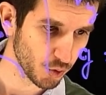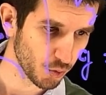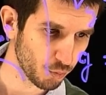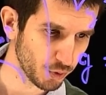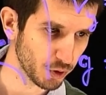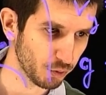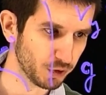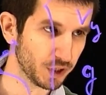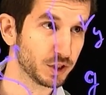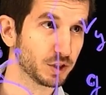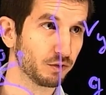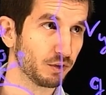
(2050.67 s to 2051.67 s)
We know the
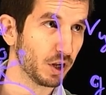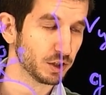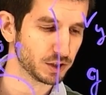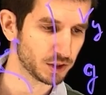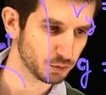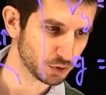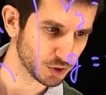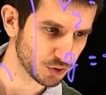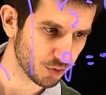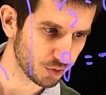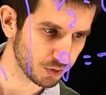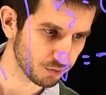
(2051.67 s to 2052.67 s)
initial velocity, which is
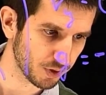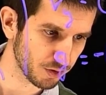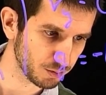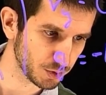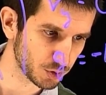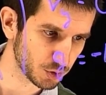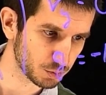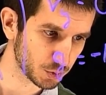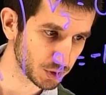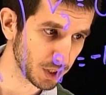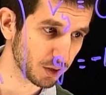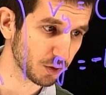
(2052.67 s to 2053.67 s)
35 meters per
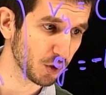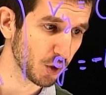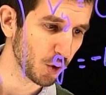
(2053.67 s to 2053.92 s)
second.